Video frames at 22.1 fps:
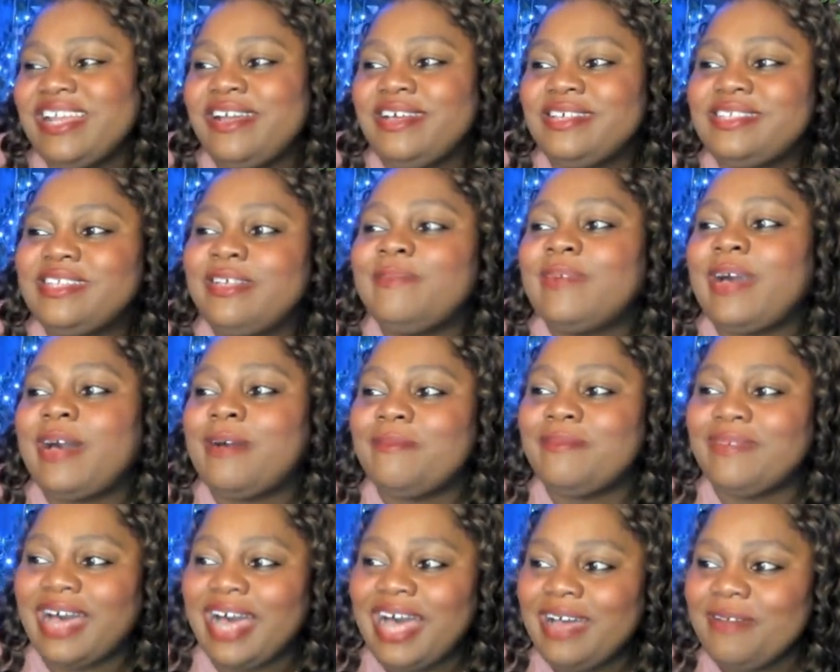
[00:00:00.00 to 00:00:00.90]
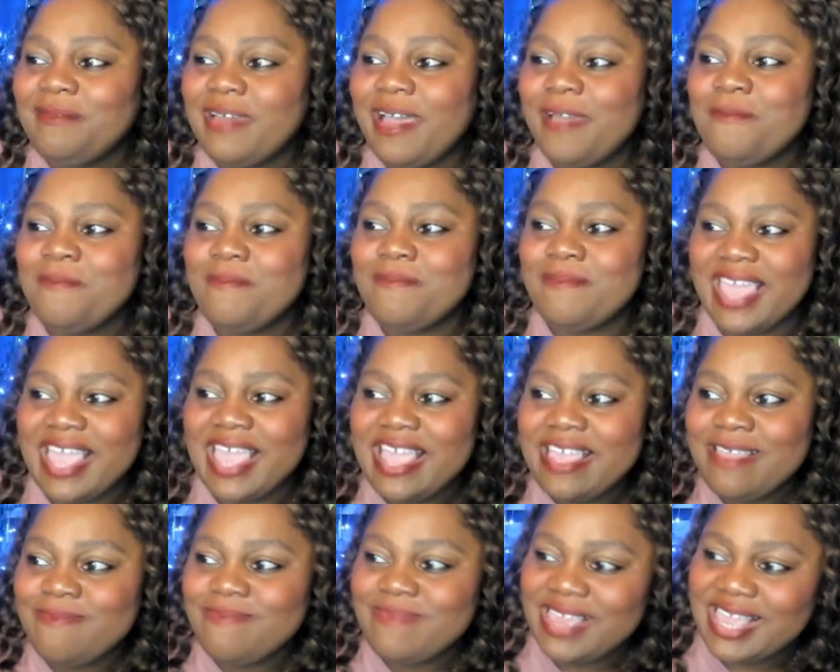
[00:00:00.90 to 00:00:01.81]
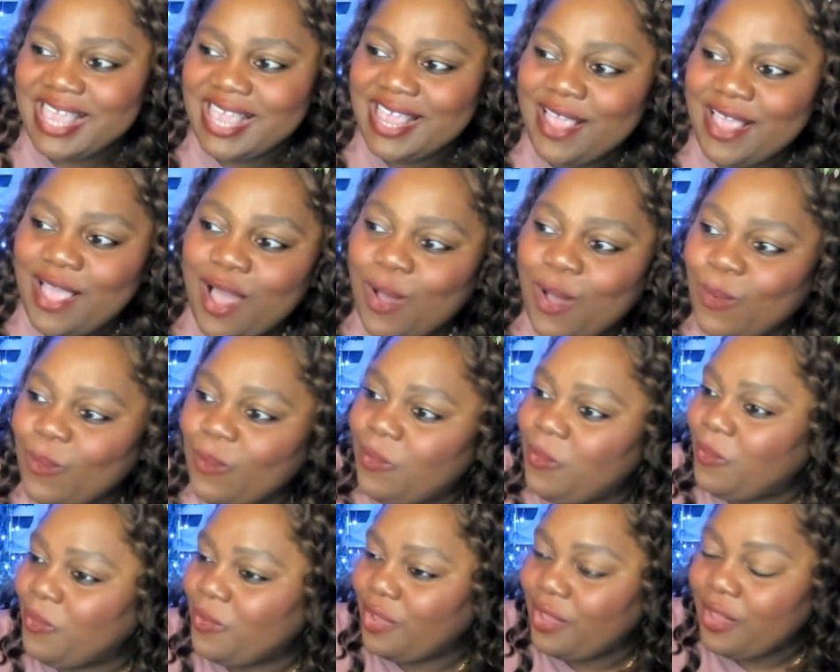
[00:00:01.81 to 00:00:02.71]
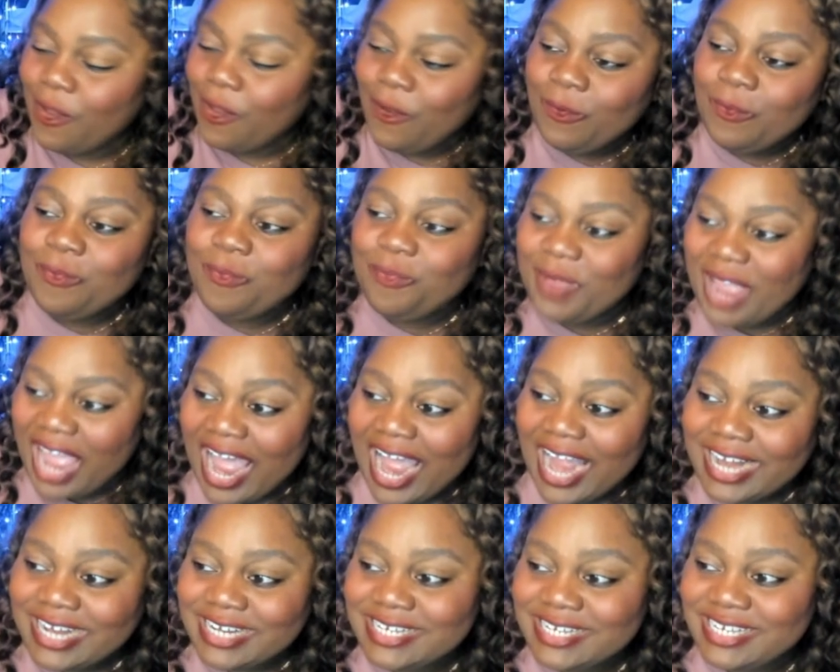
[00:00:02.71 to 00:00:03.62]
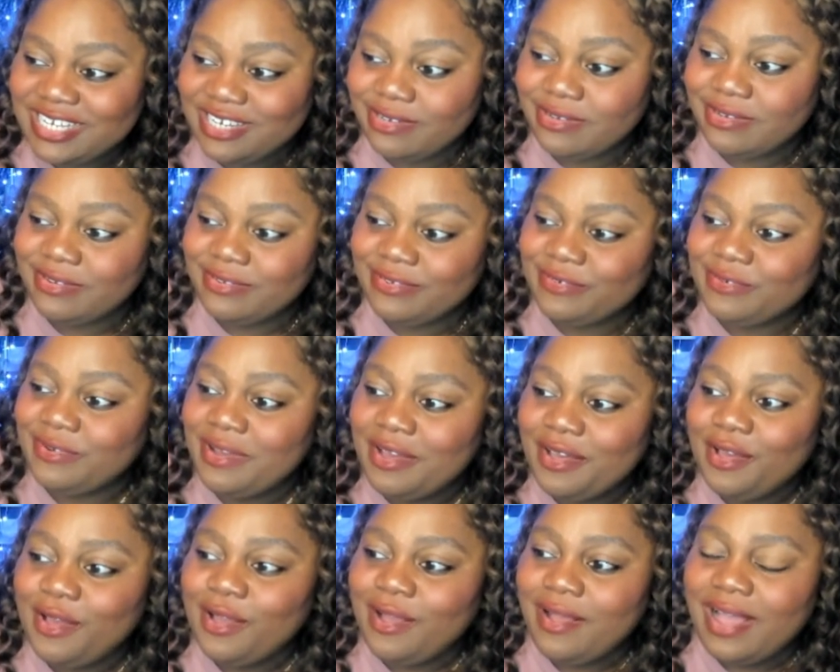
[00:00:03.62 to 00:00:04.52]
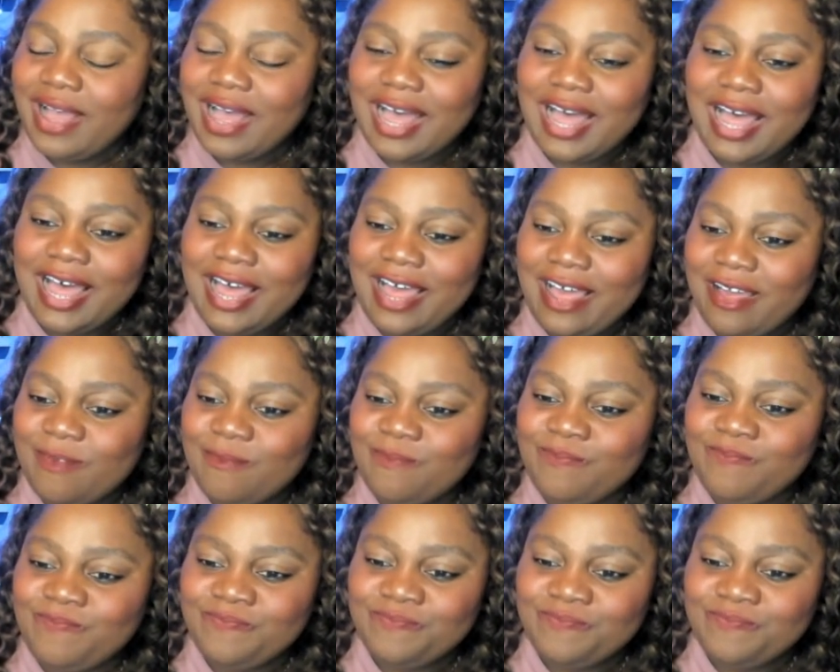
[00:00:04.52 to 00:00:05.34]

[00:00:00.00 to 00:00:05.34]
So my mom made me go back to the